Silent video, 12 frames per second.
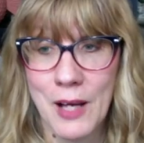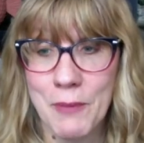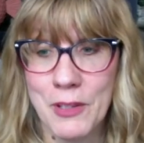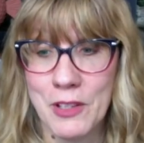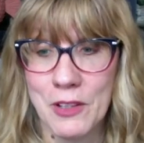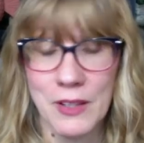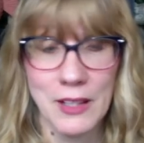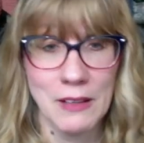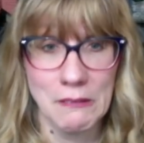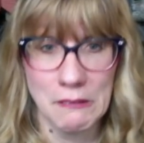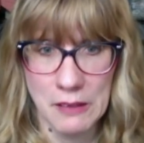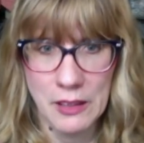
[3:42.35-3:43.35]
be
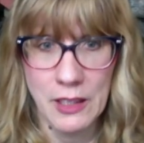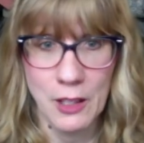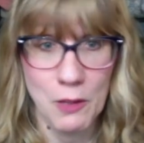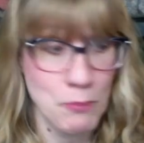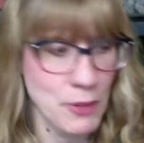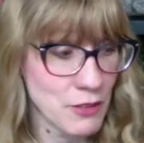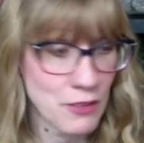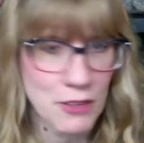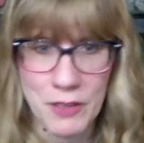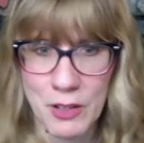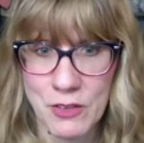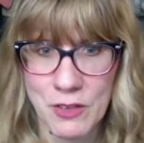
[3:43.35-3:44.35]
doing you know big
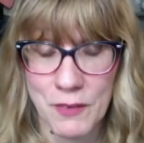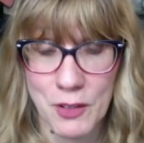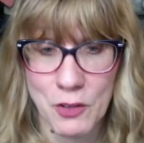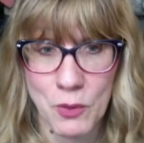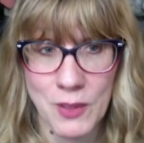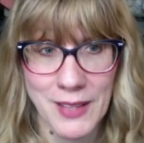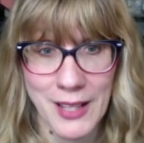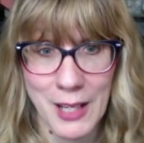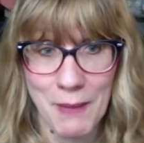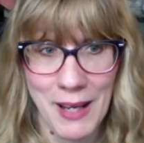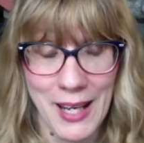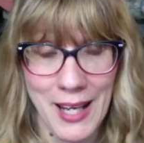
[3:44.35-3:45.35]
reviews of this once I get
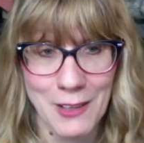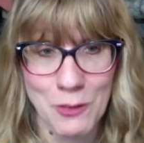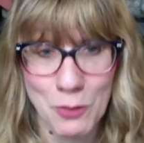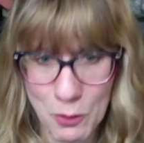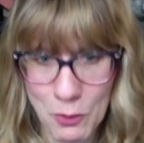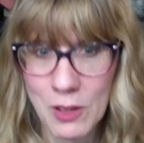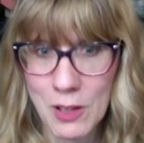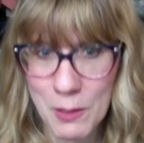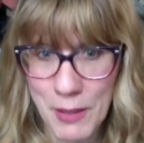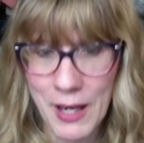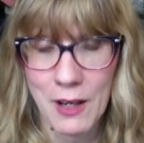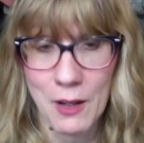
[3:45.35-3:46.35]
my hands. We'll we'll
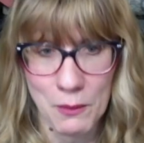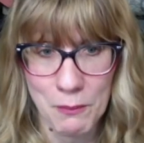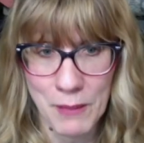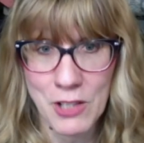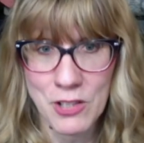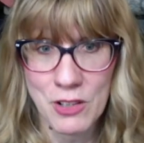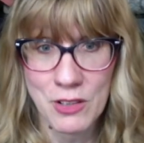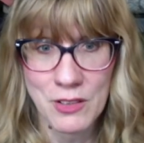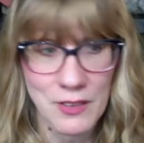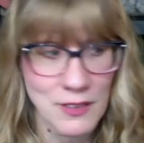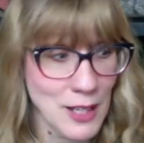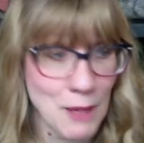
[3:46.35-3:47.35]
compare, make sure
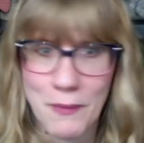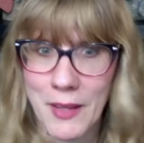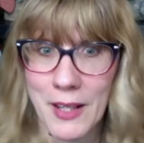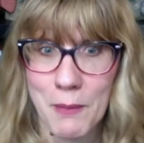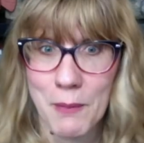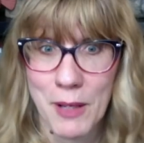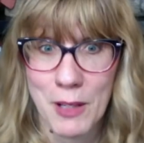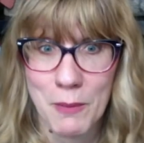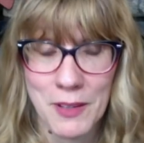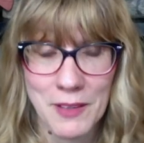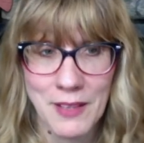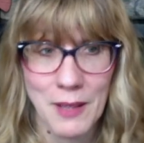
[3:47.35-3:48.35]
it's the same thing. It better
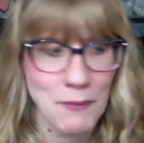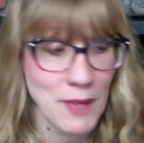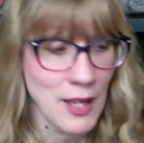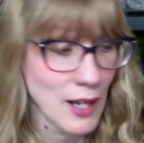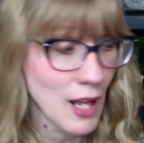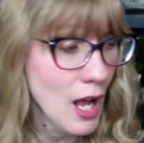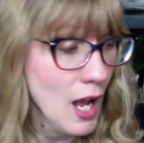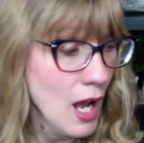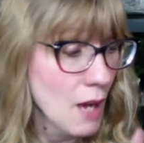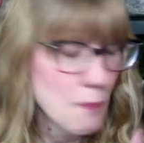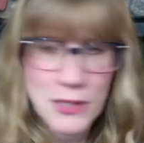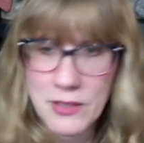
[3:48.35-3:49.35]
be the same thing.
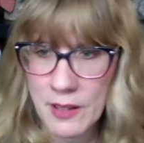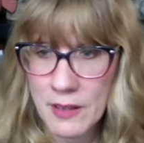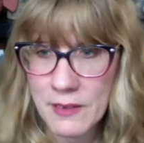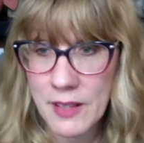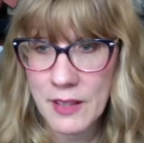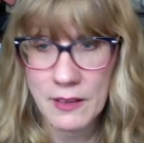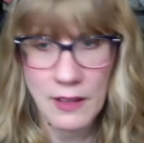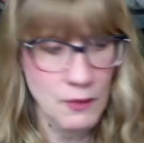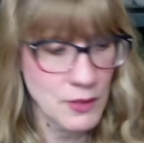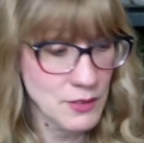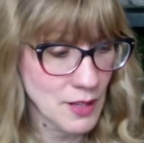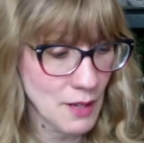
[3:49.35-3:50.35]
But Sunset
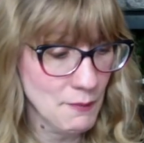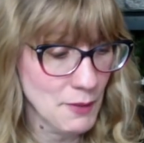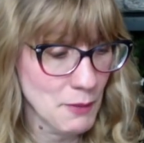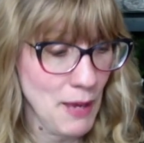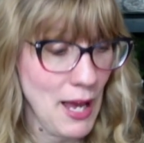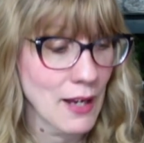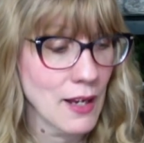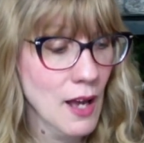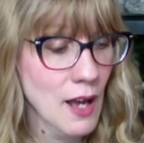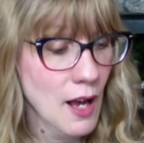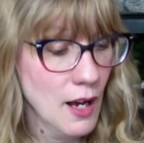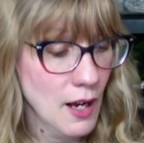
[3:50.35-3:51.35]
Glow is coming back.
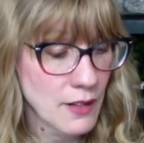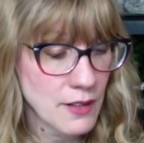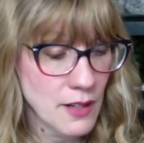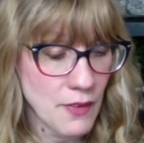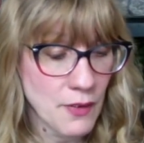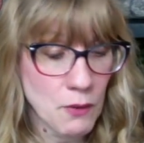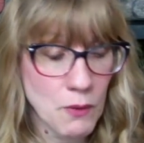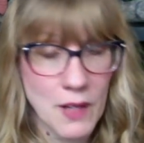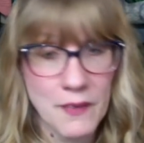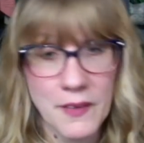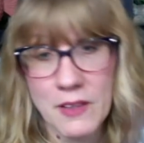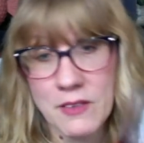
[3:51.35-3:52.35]
Another
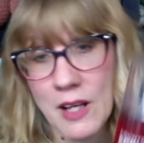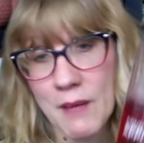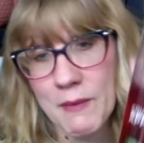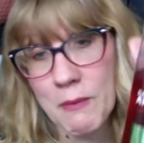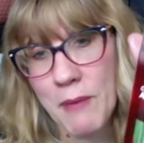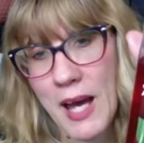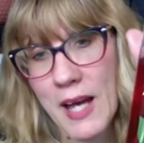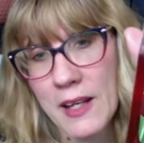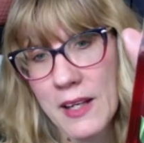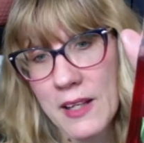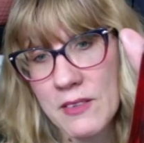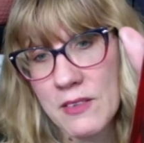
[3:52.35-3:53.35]
one that is coming
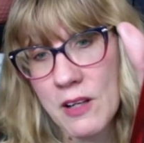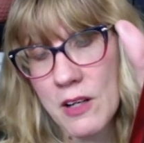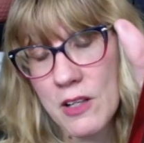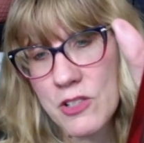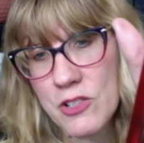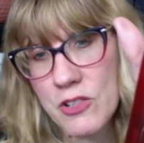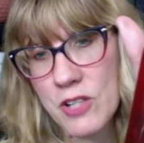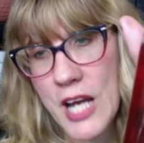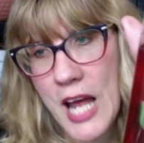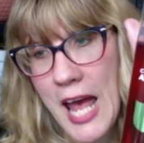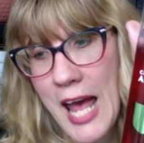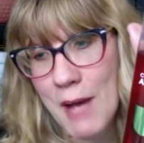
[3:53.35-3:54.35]
back is
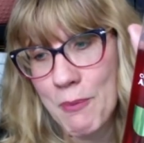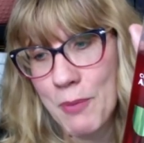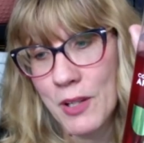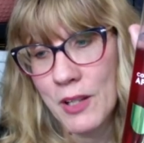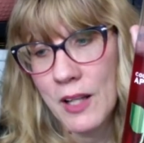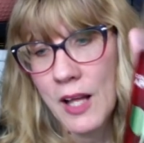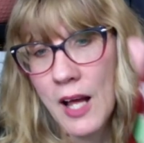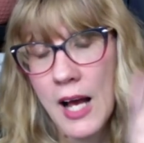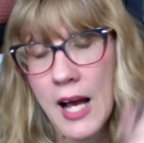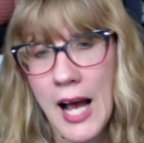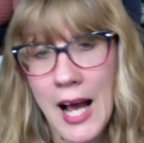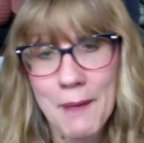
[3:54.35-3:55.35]
Country Apple.
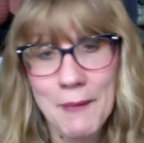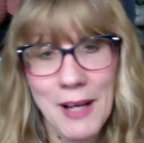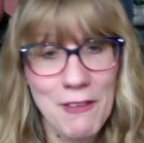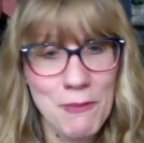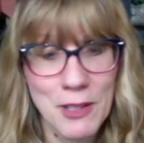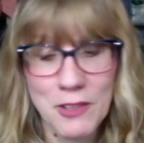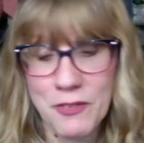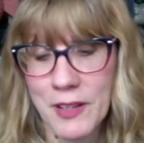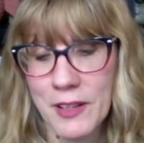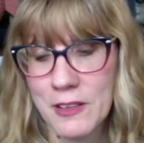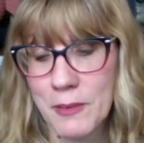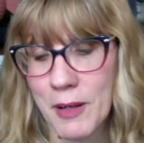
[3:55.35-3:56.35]
Um, I have mixed
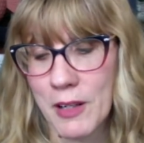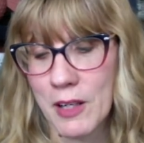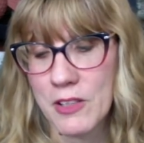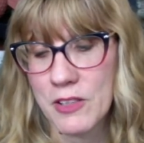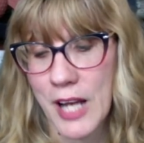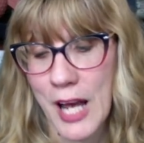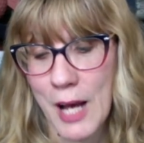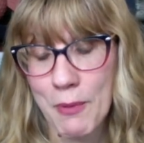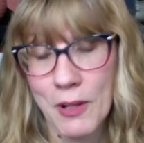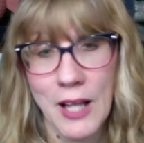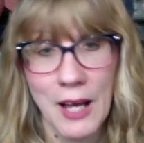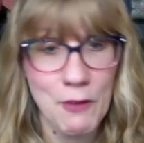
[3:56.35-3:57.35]
feelings about Country
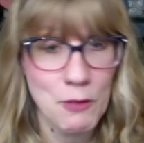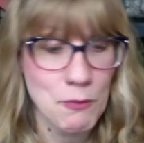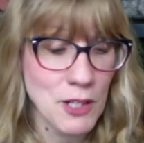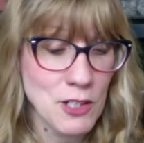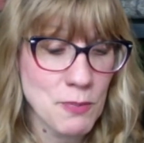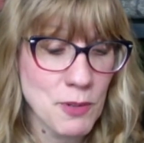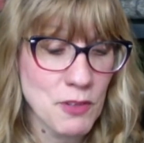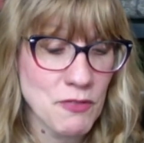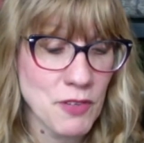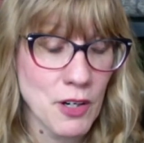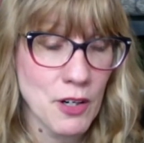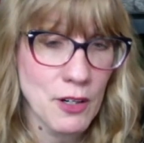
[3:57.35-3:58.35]
Apple. I would much
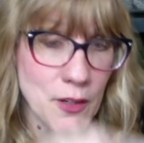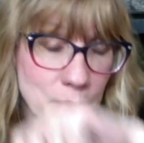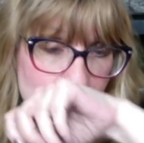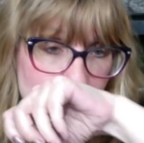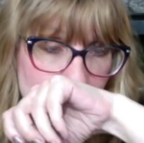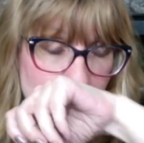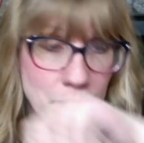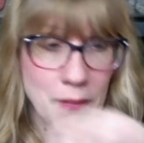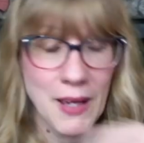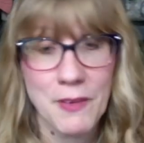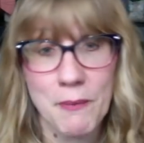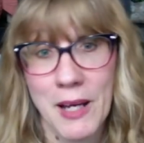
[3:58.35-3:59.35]
prefer
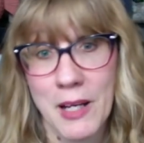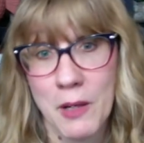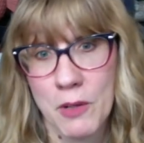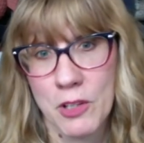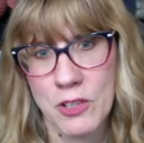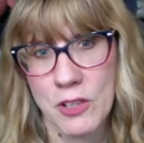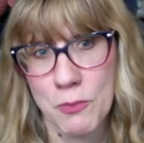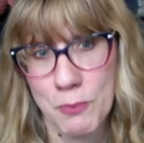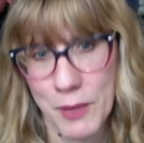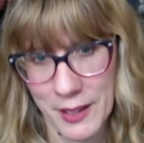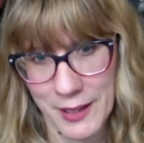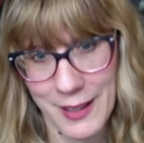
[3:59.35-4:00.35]
Bath and Body Works does
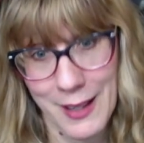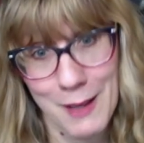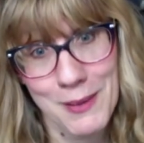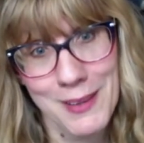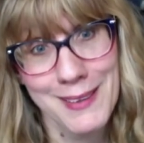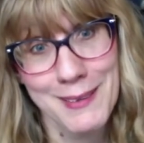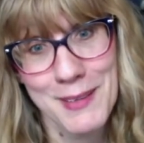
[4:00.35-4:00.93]
Pumpkin Apple.